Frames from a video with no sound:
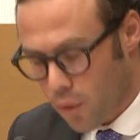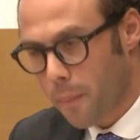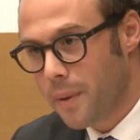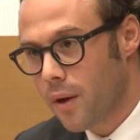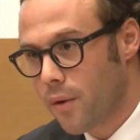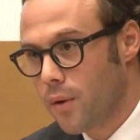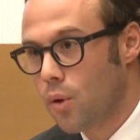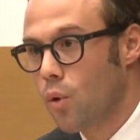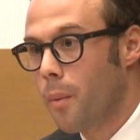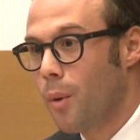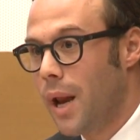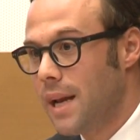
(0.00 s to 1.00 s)
European
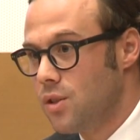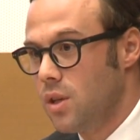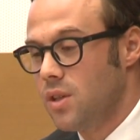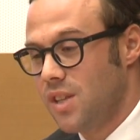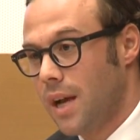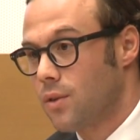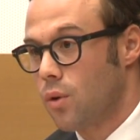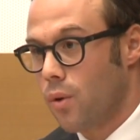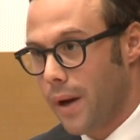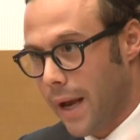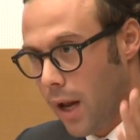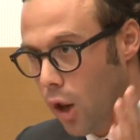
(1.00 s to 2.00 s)
renewable energy
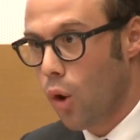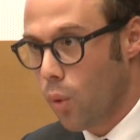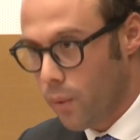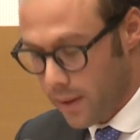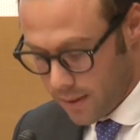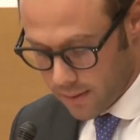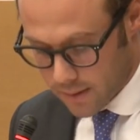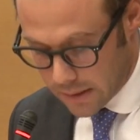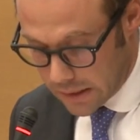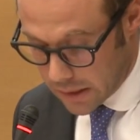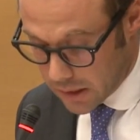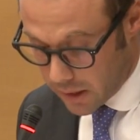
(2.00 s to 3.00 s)
sector alone
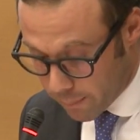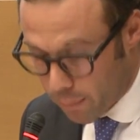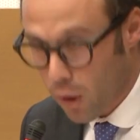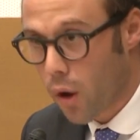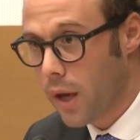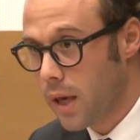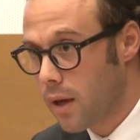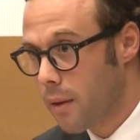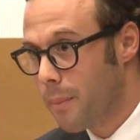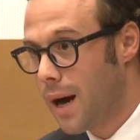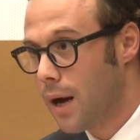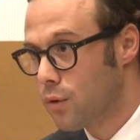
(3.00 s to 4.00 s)
employs
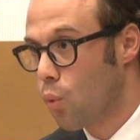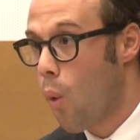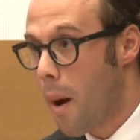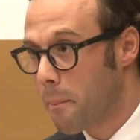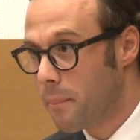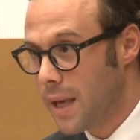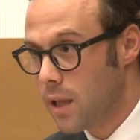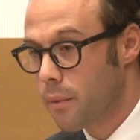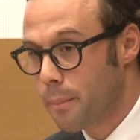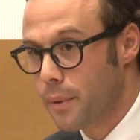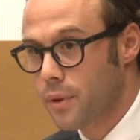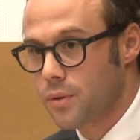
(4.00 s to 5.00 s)
about 1
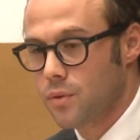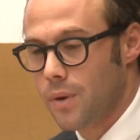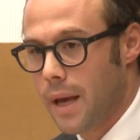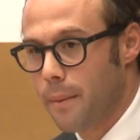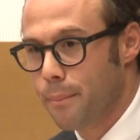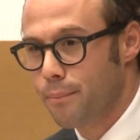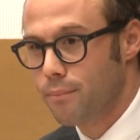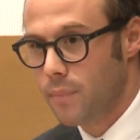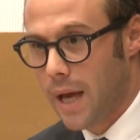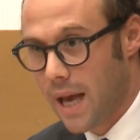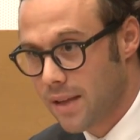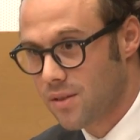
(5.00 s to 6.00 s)
million persons and
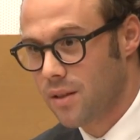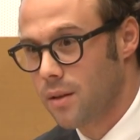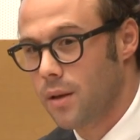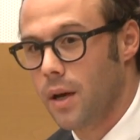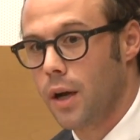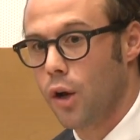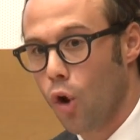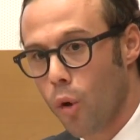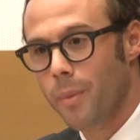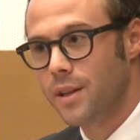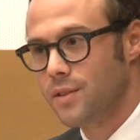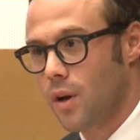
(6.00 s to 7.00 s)
has a
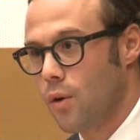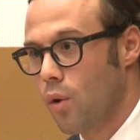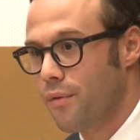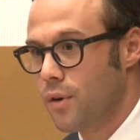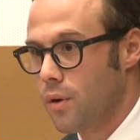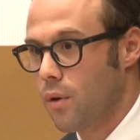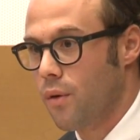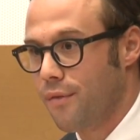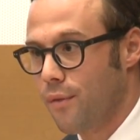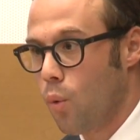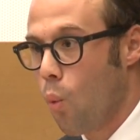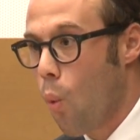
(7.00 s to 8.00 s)
global turnover
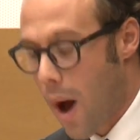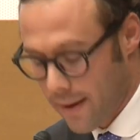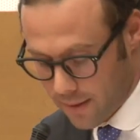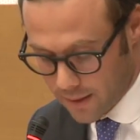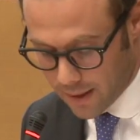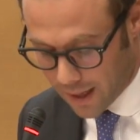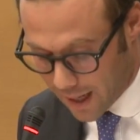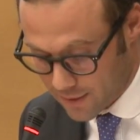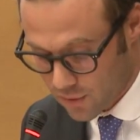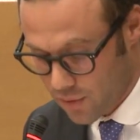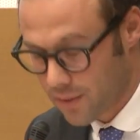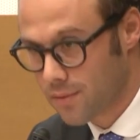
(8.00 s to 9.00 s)
of
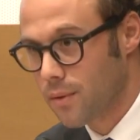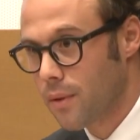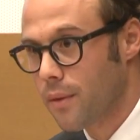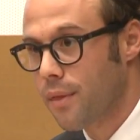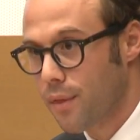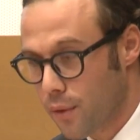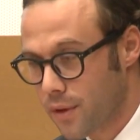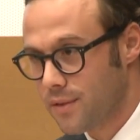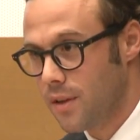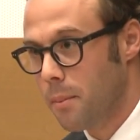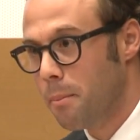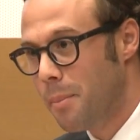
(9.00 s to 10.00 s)

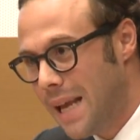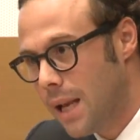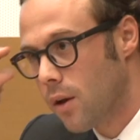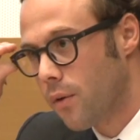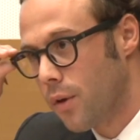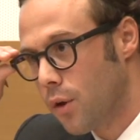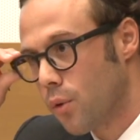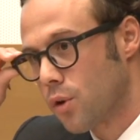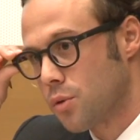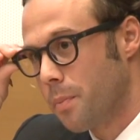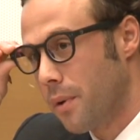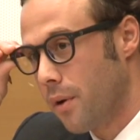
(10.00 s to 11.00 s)
130 billion
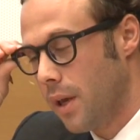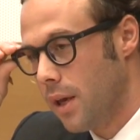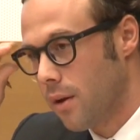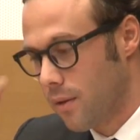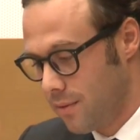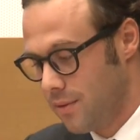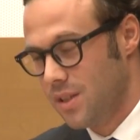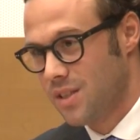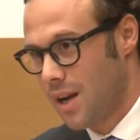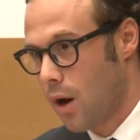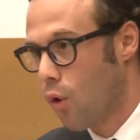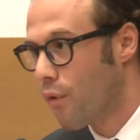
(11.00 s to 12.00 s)
euros per year. These
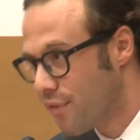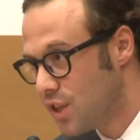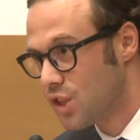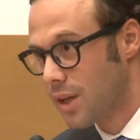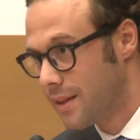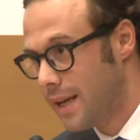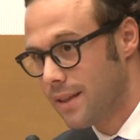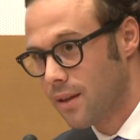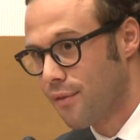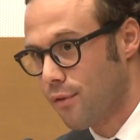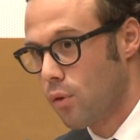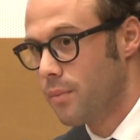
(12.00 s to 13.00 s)
are official
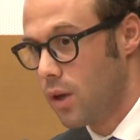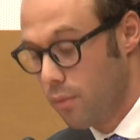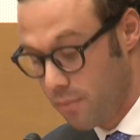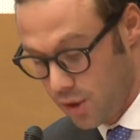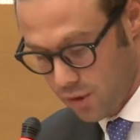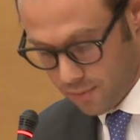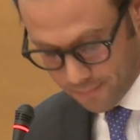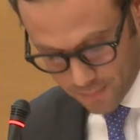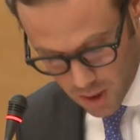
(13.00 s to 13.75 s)
data from the Commission.